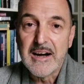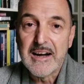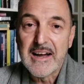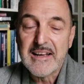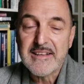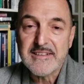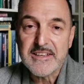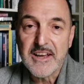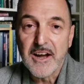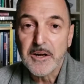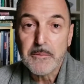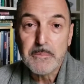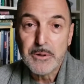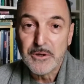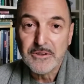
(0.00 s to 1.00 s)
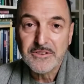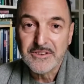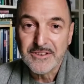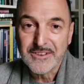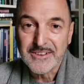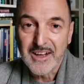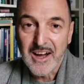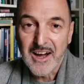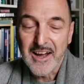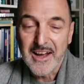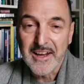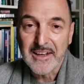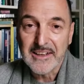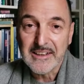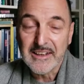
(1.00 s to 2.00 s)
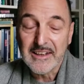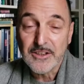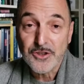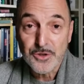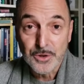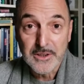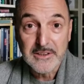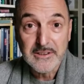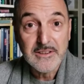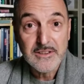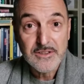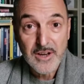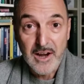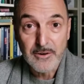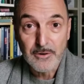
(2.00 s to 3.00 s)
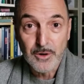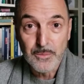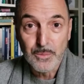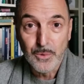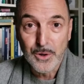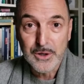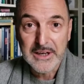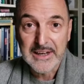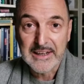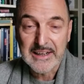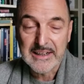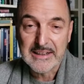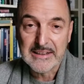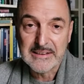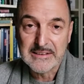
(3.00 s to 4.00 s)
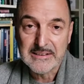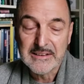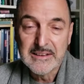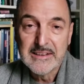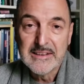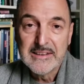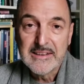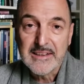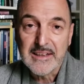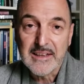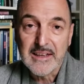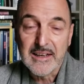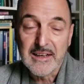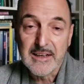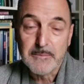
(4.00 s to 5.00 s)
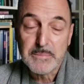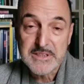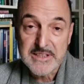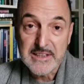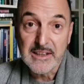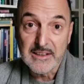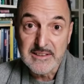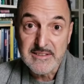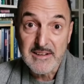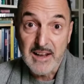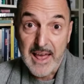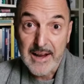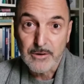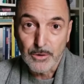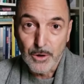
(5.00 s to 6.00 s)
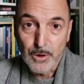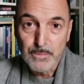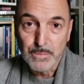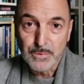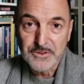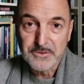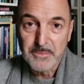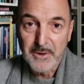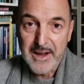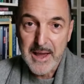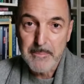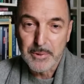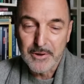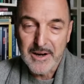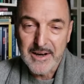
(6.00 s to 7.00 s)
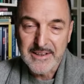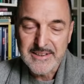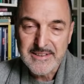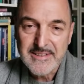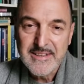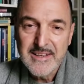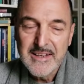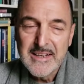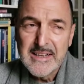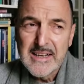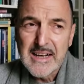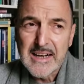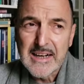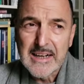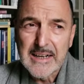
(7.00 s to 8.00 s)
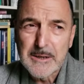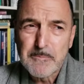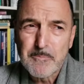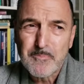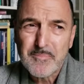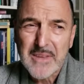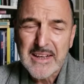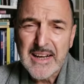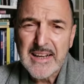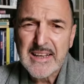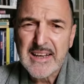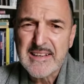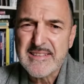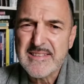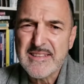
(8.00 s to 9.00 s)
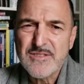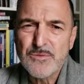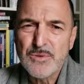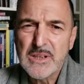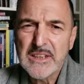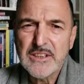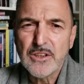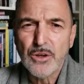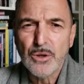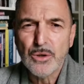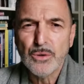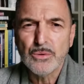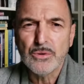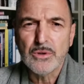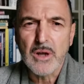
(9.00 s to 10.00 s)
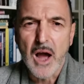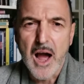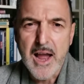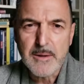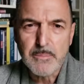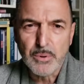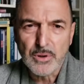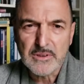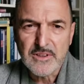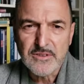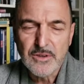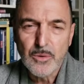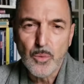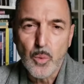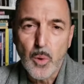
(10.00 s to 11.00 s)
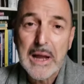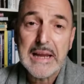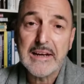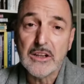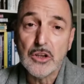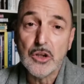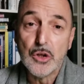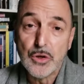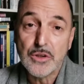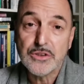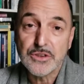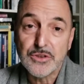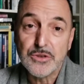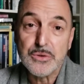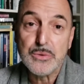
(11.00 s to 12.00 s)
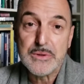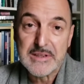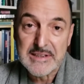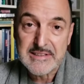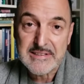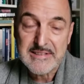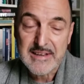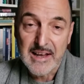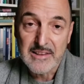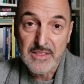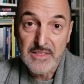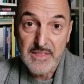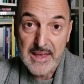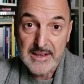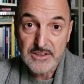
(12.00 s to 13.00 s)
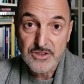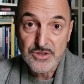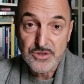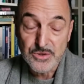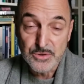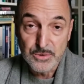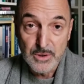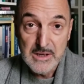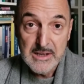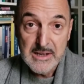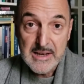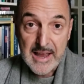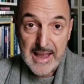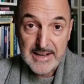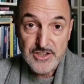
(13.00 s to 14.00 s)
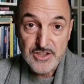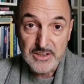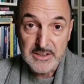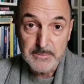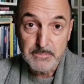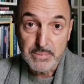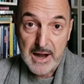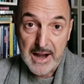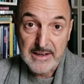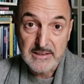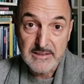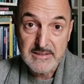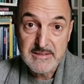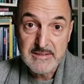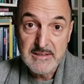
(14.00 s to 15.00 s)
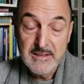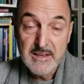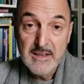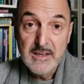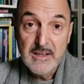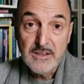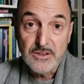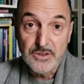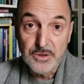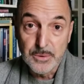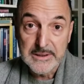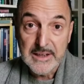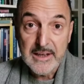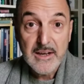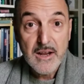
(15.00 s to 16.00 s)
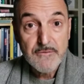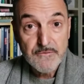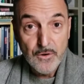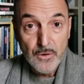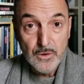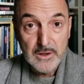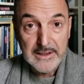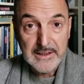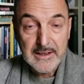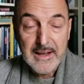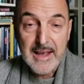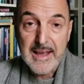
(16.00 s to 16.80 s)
As a younger person, I enjoyed tightrope walking, and particularly slack rope was my apparatus. In any case, there's really no guidebook. There's no way to learn to do this other than to actually practice doing it and falling.